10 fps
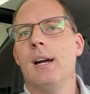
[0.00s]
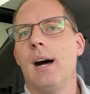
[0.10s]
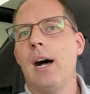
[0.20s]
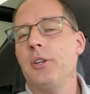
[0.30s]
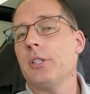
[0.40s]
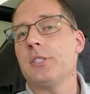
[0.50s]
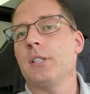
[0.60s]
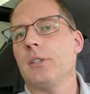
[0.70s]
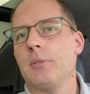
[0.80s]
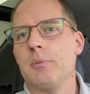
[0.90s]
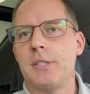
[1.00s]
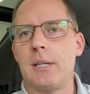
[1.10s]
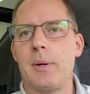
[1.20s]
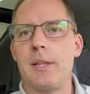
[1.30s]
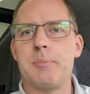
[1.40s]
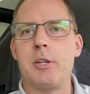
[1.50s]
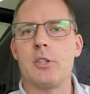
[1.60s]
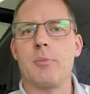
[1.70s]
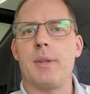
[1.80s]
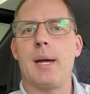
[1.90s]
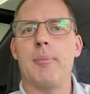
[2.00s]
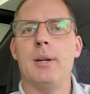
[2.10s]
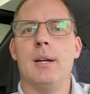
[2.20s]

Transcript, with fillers: You can still take away the speakers from them,